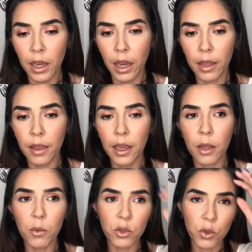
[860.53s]
I think
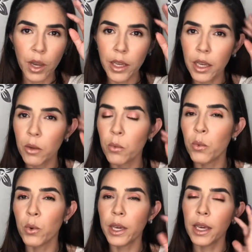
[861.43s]
I will try it
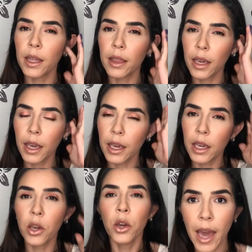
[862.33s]
with
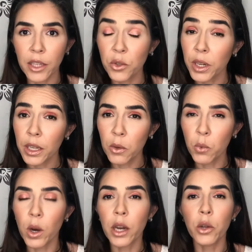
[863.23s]
a
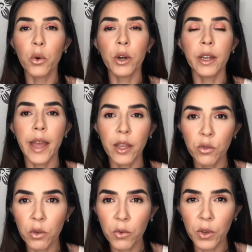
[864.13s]
hydrating one or a
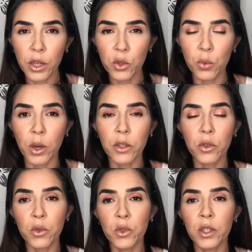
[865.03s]
natural finish one
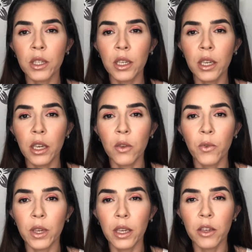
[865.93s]
to see
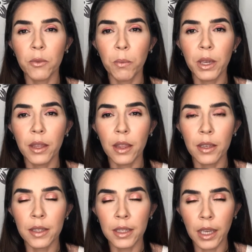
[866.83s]
if it gives me
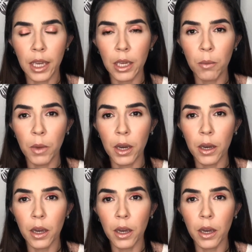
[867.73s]
the same